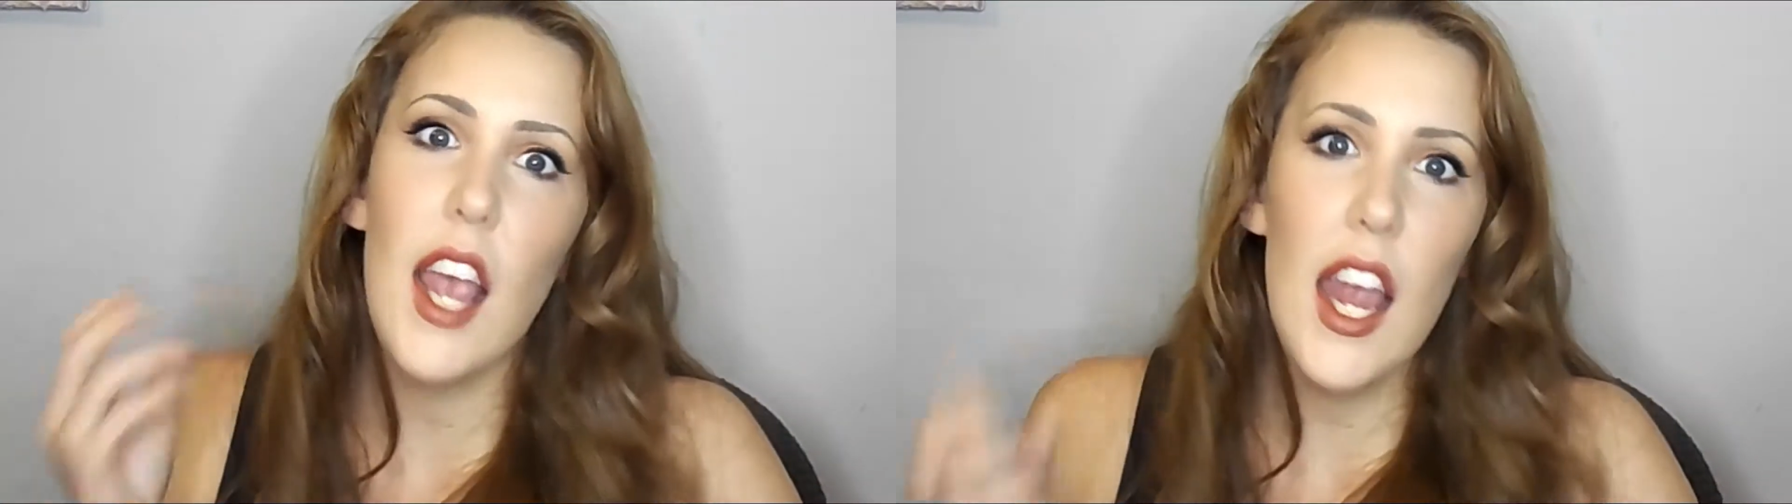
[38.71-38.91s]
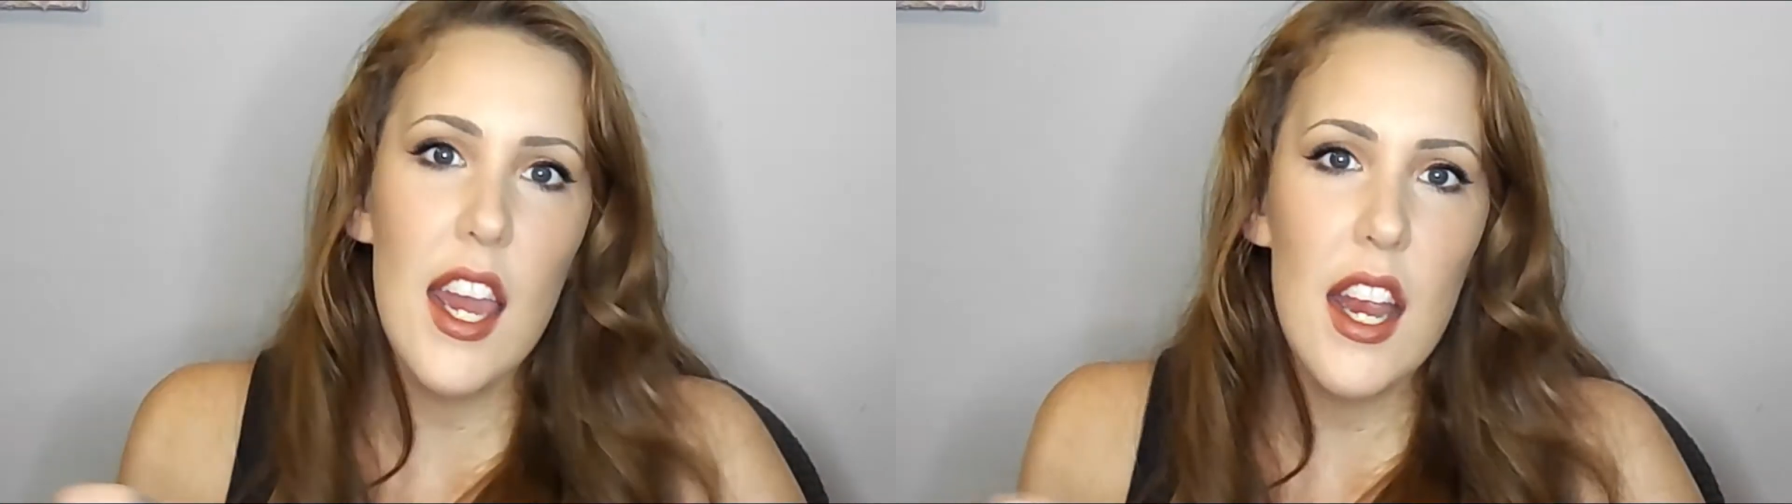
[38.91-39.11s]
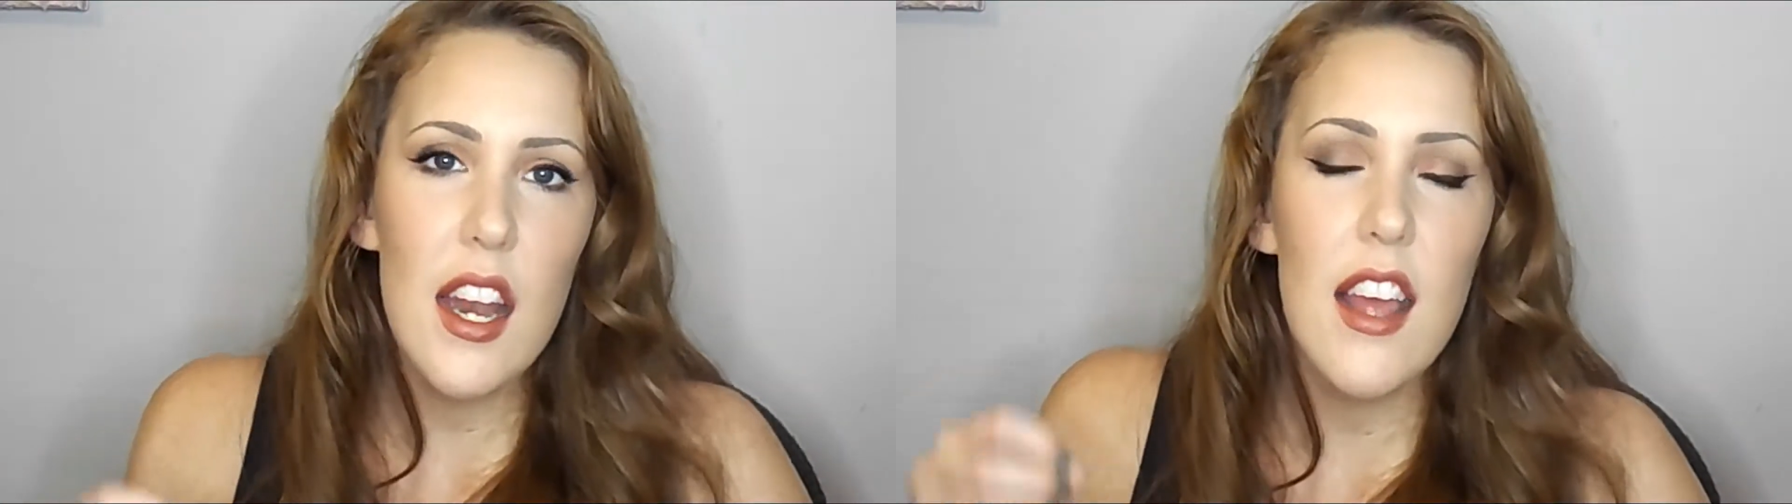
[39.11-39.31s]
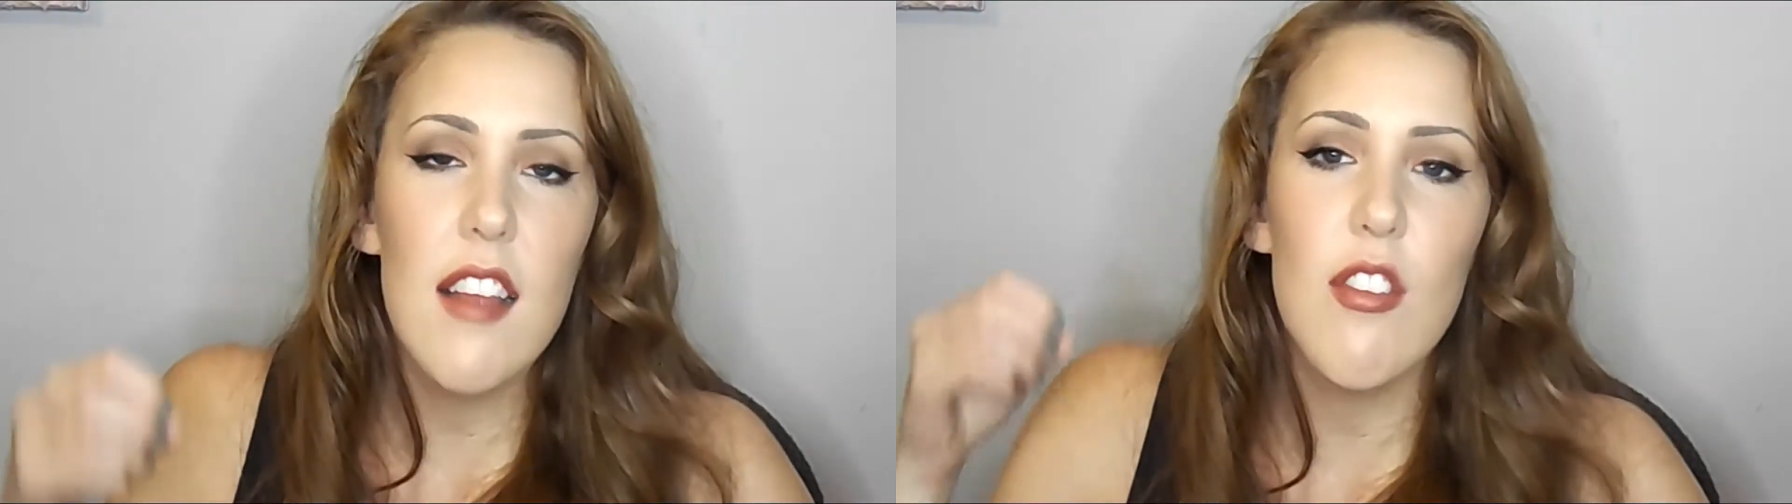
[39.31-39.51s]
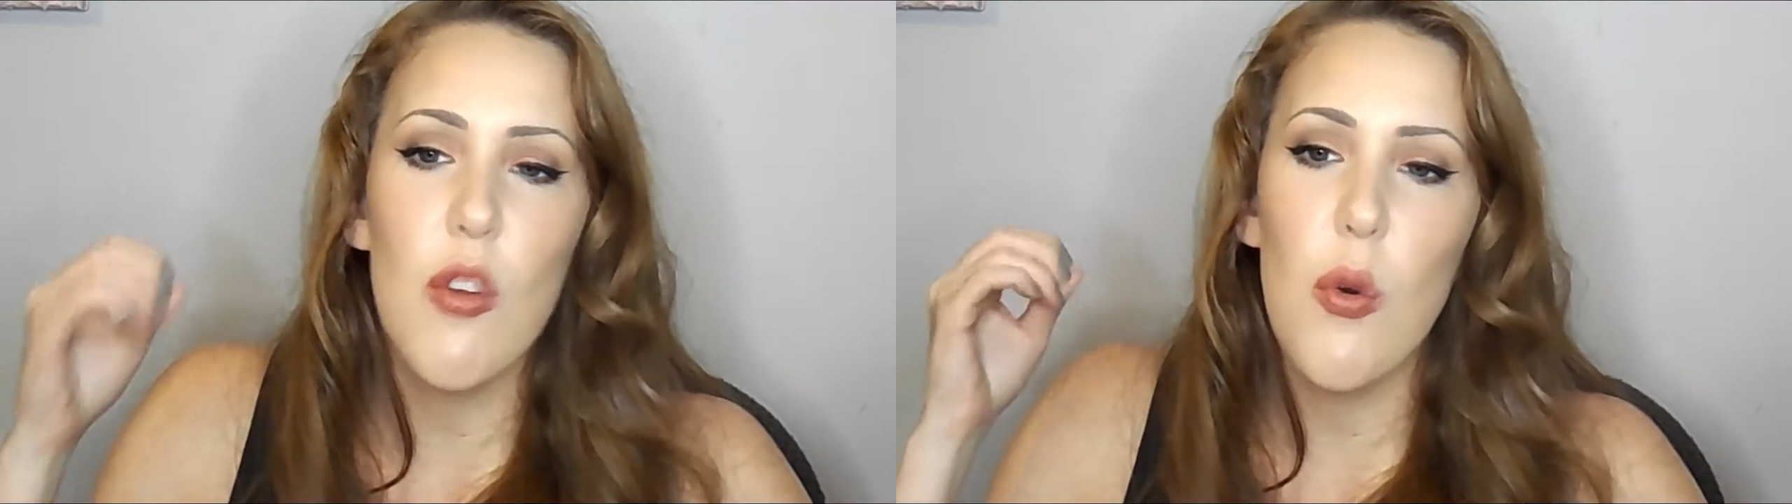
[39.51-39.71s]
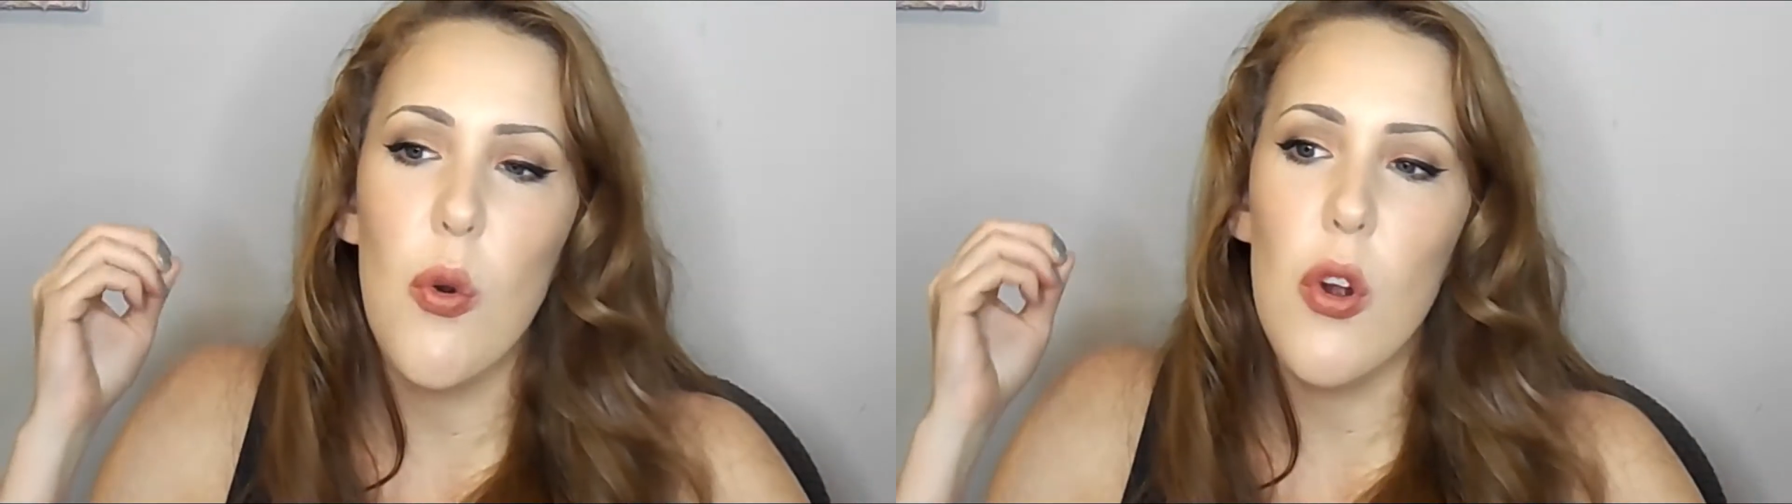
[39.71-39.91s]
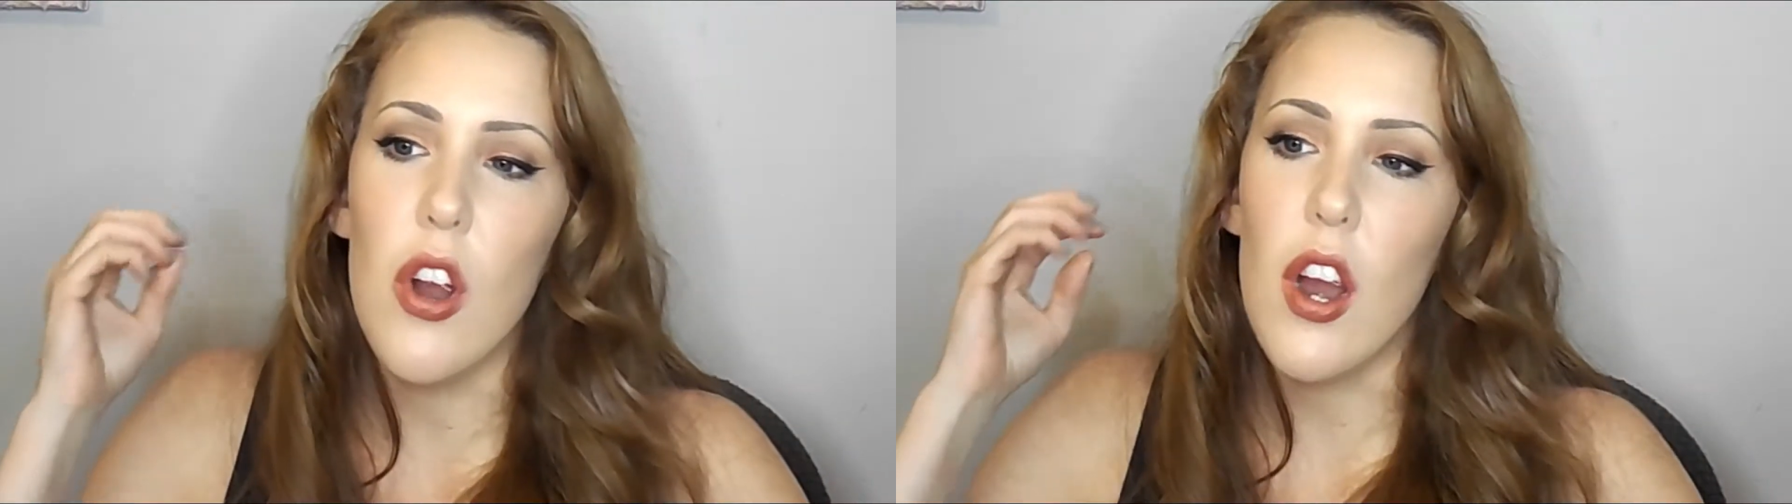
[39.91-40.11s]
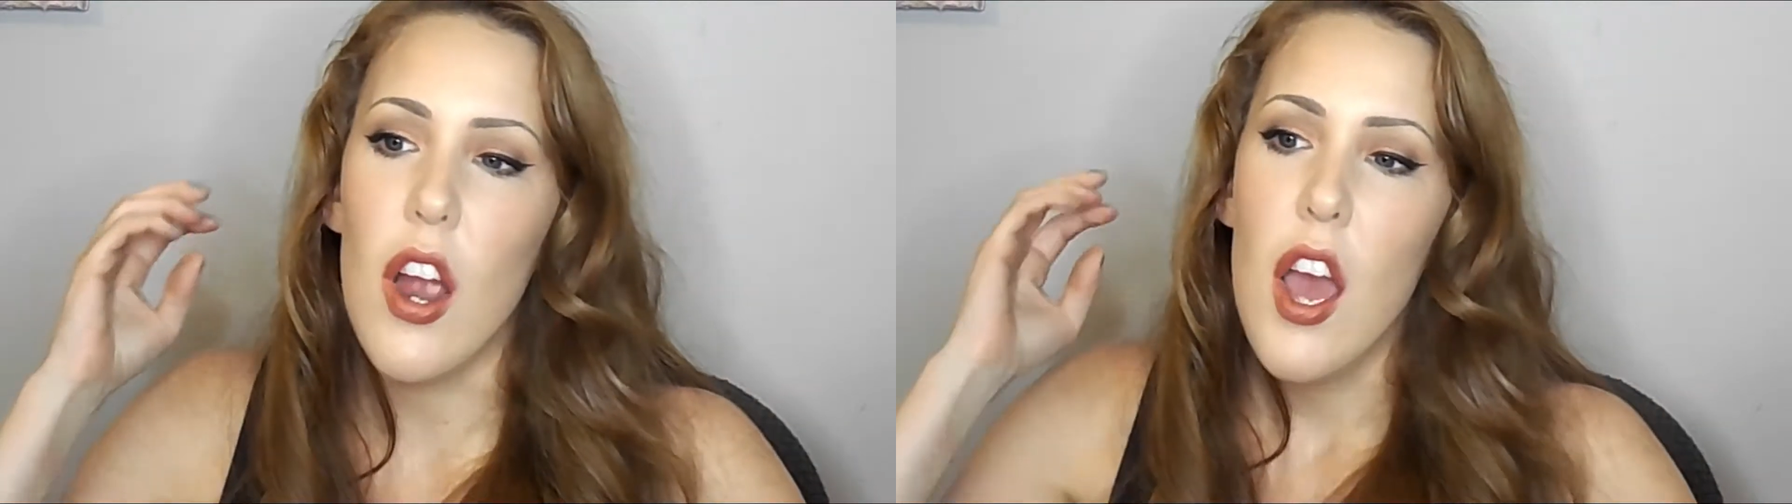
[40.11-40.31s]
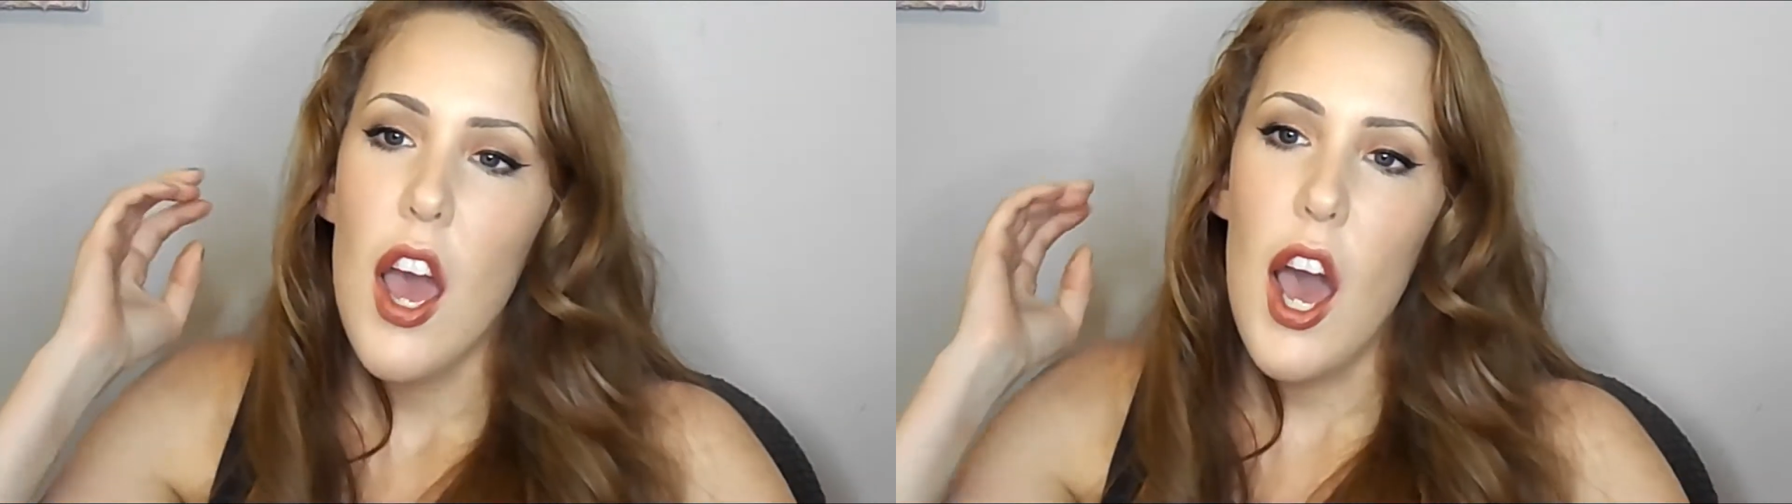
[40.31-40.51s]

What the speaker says: cakiness or